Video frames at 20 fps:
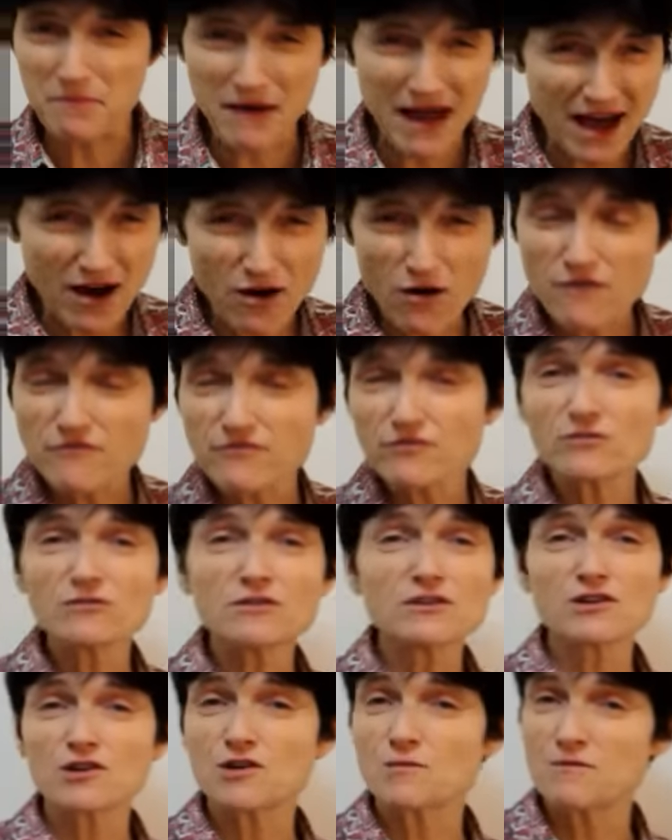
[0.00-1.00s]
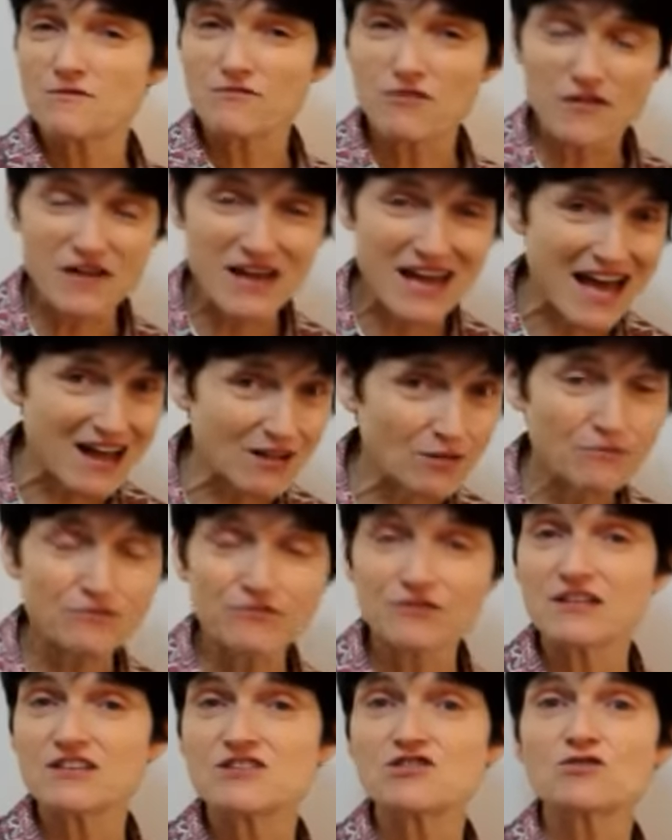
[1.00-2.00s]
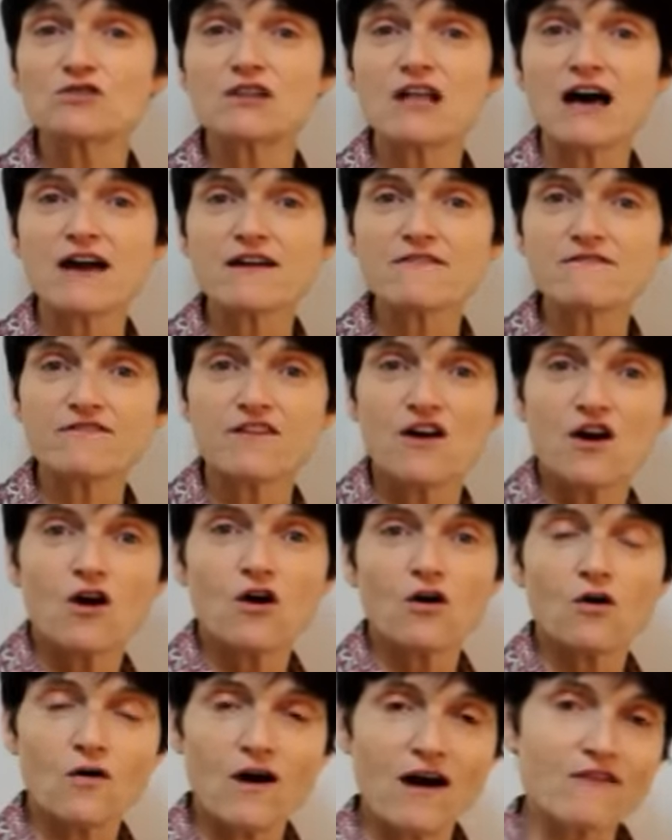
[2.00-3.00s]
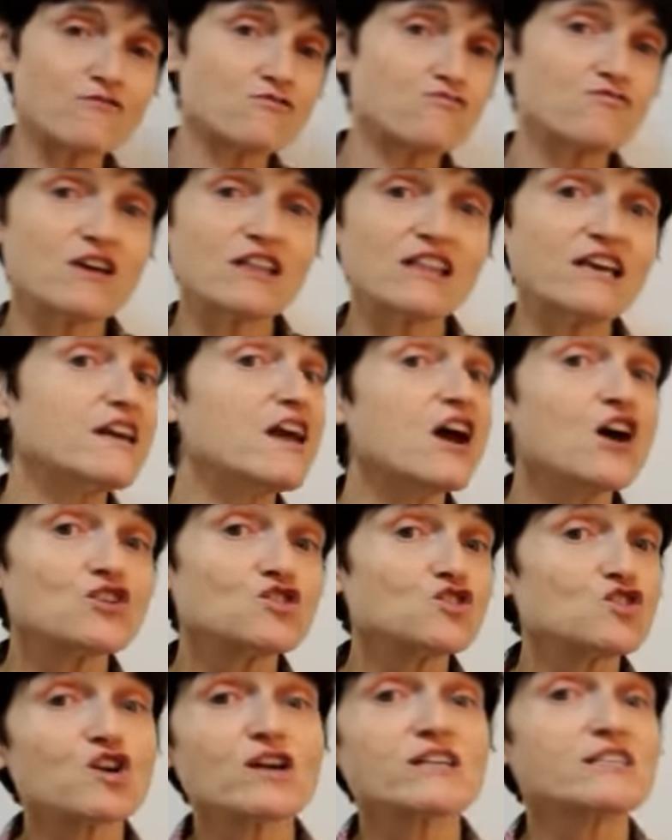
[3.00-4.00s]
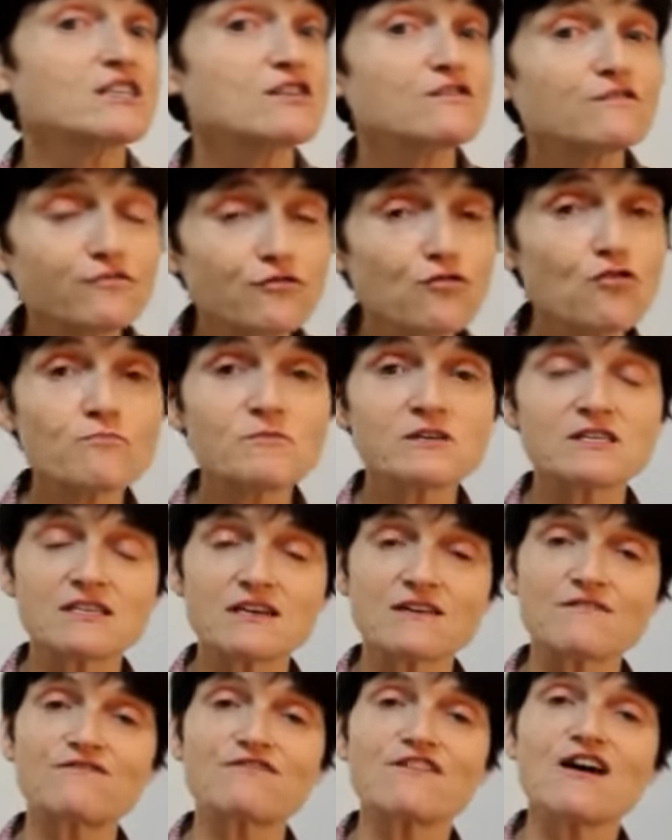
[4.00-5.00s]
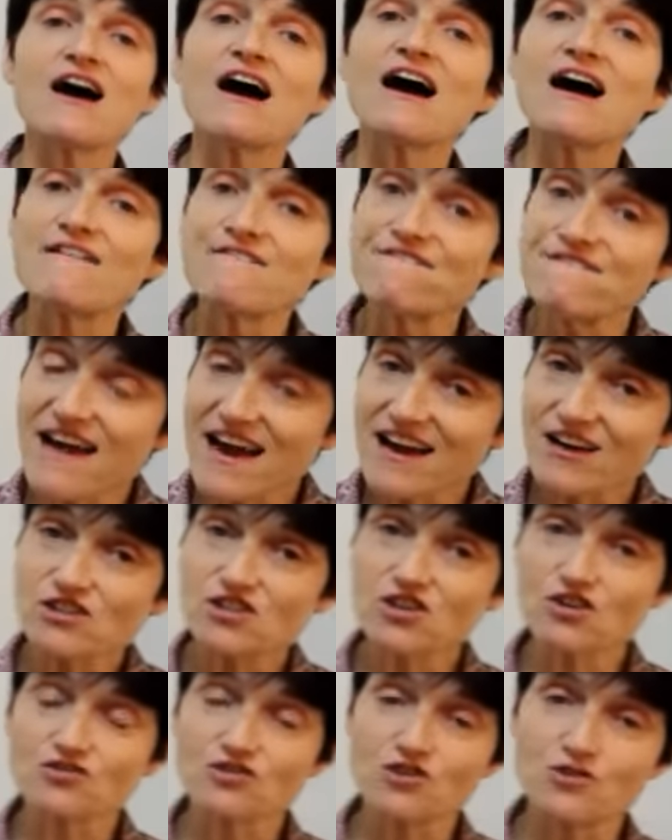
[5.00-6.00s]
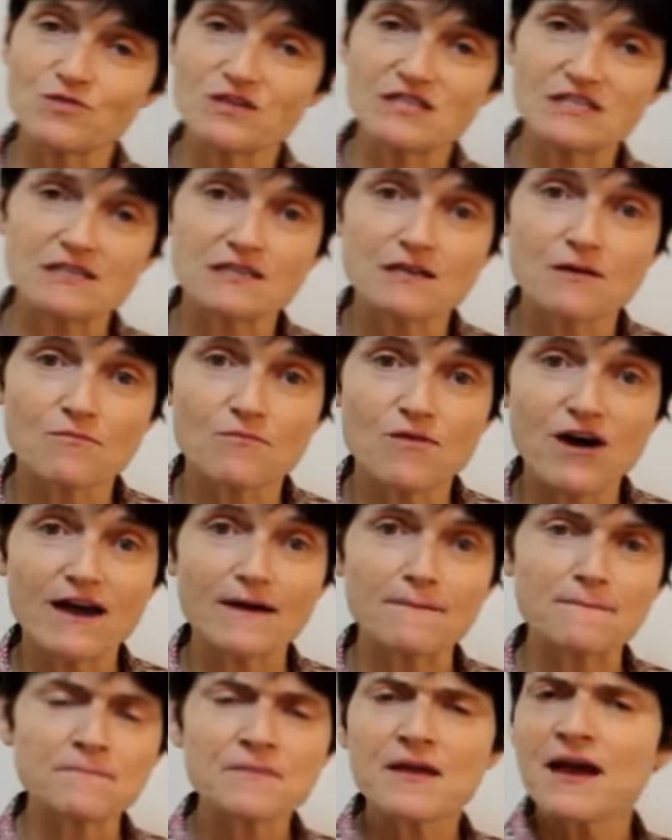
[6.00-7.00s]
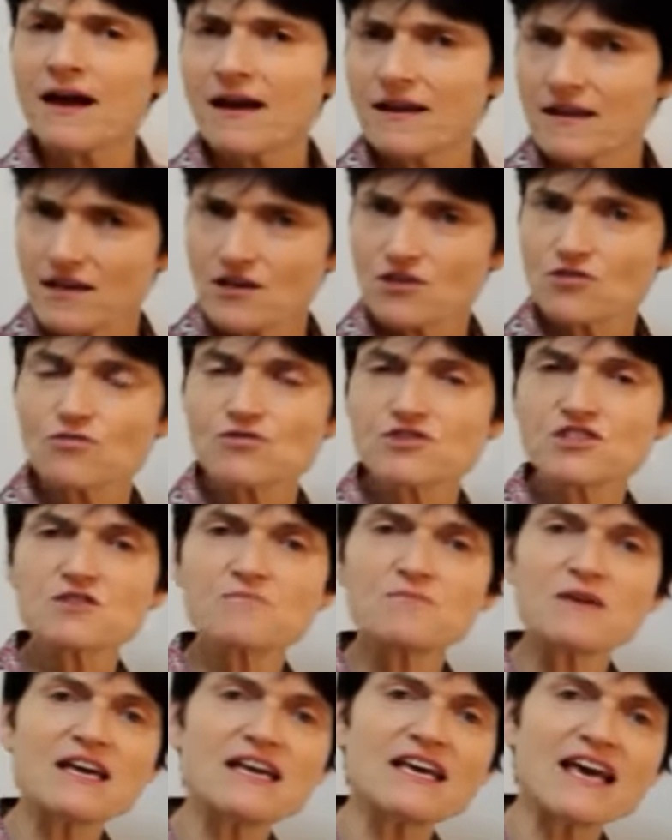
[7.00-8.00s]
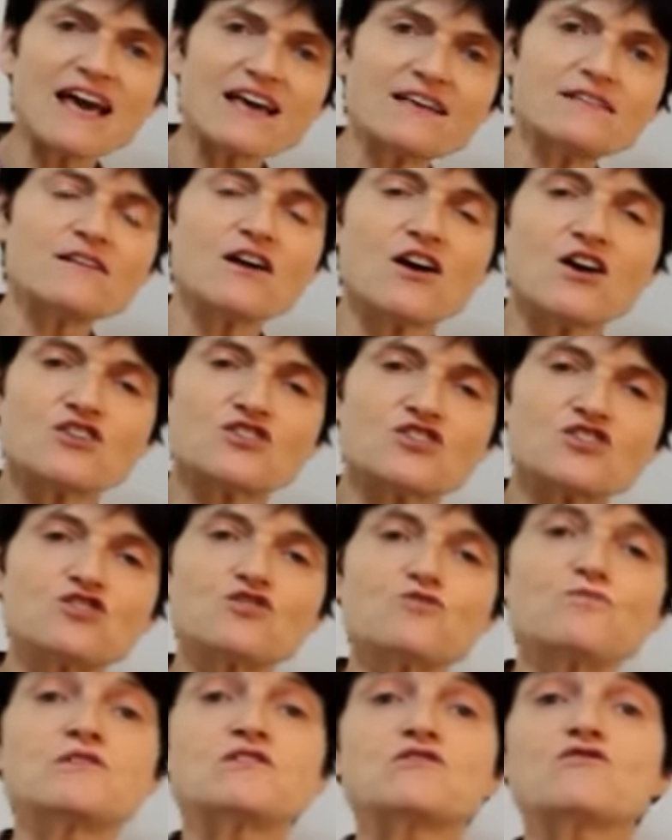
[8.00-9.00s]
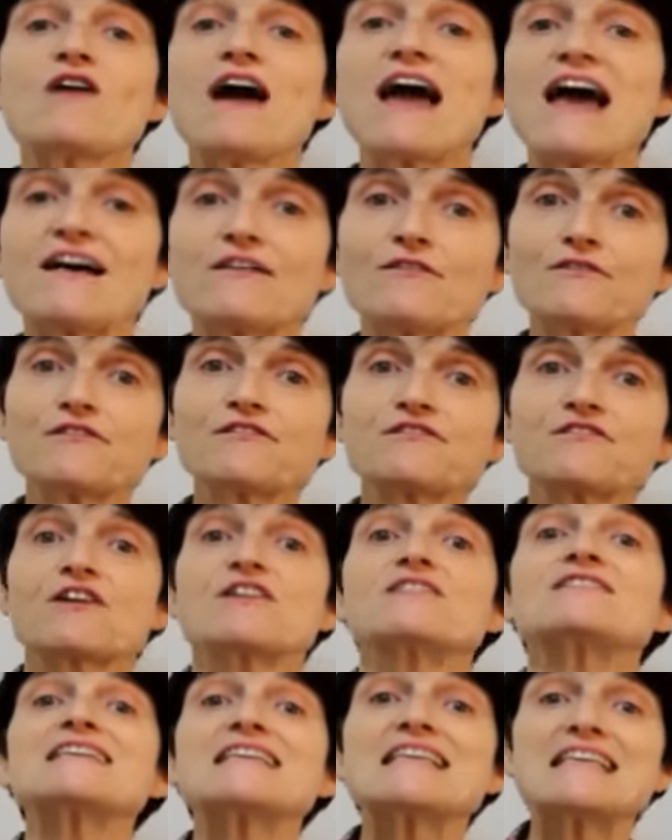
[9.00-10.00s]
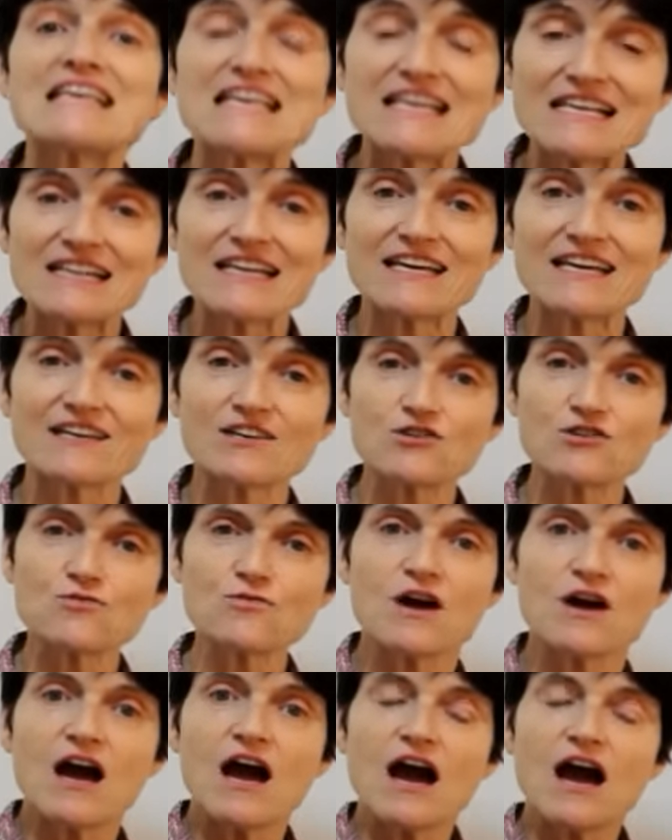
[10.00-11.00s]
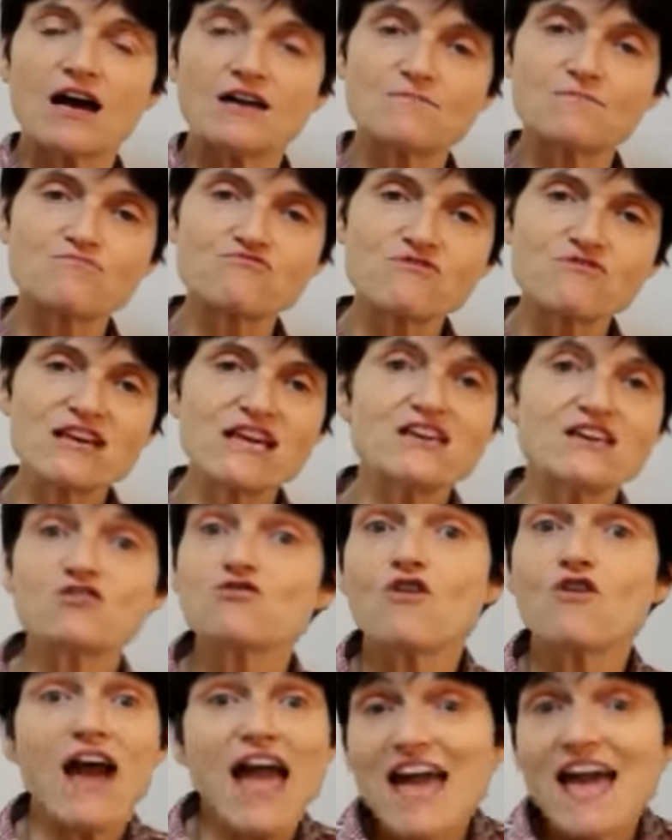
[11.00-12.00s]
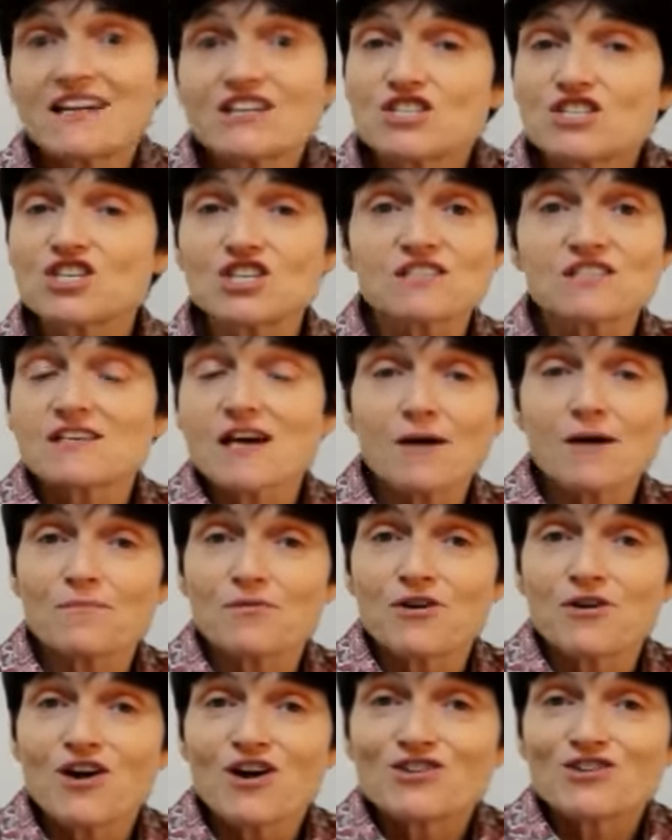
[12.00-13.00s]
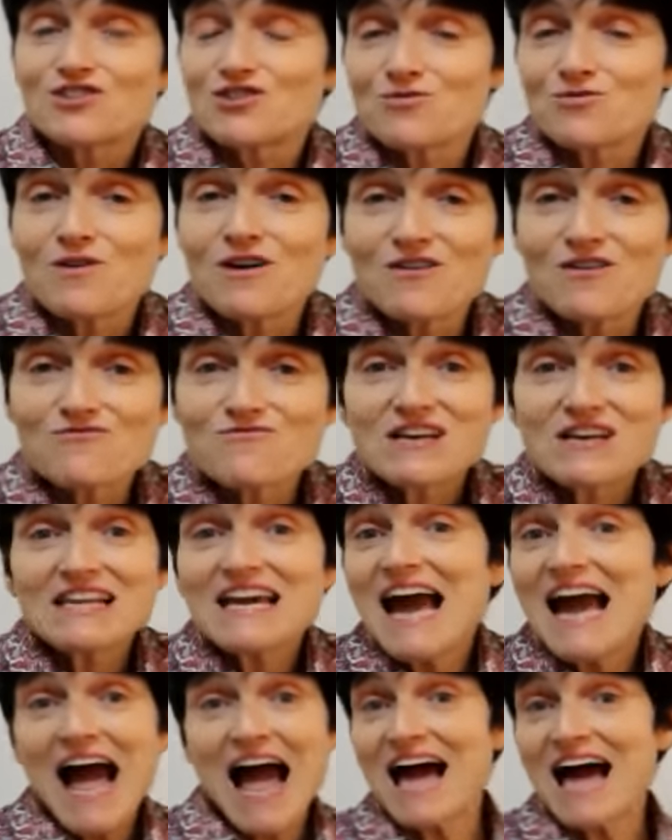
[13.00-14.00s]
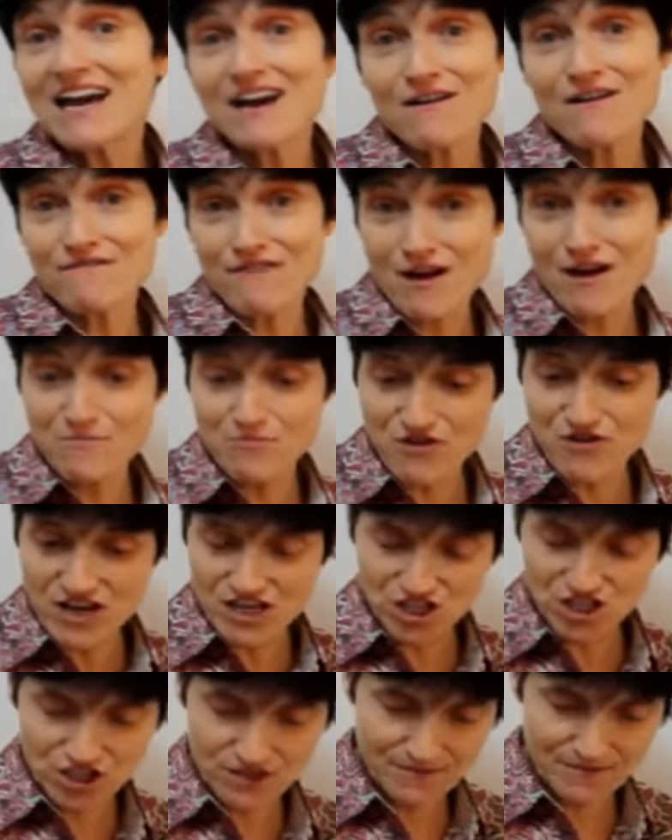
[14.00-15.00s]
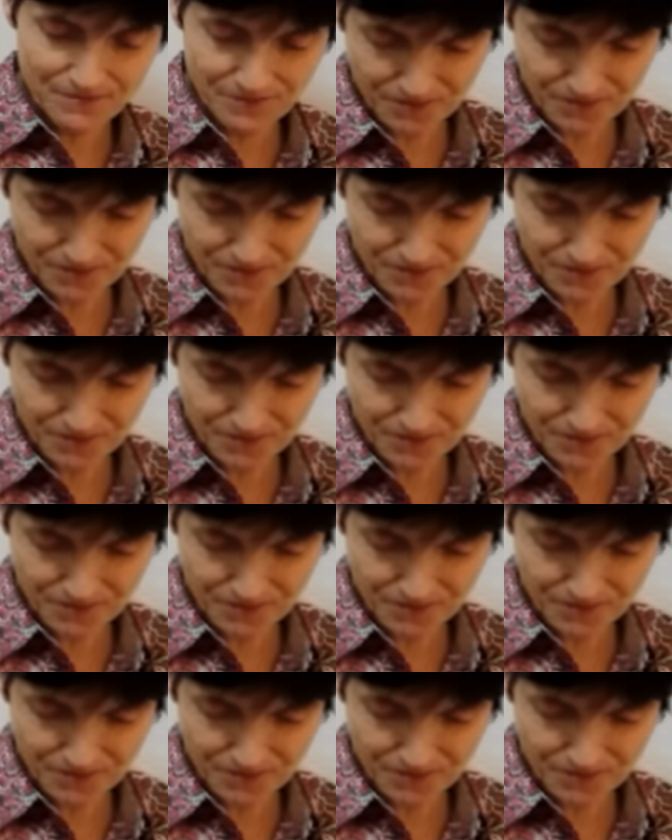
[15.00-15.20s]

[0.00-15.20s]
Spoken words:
powerful, that could be very helpful in your life, or have a really transformative effect on you in some way. And it could also be, again, to do with your health and healing you and bringing your energies up to a really higher vibration.